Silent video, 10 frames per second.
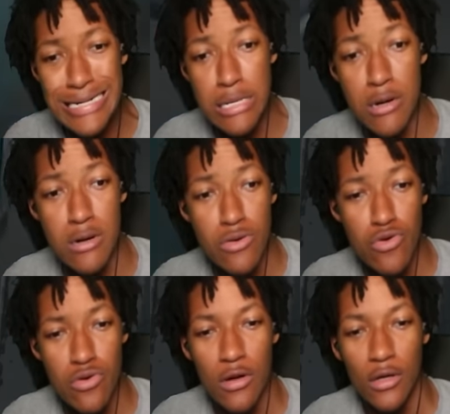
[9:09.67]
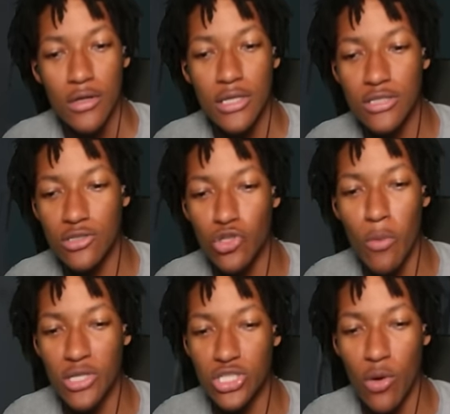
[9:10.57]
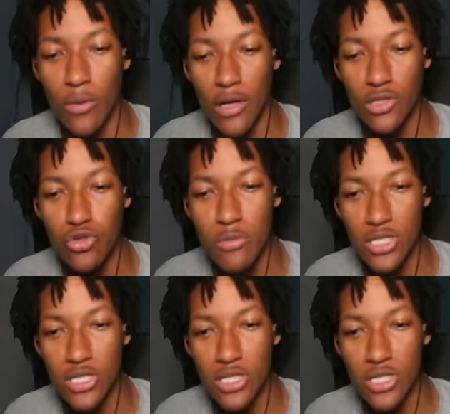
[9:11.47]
Ooh, this is, too much is going on. Too much is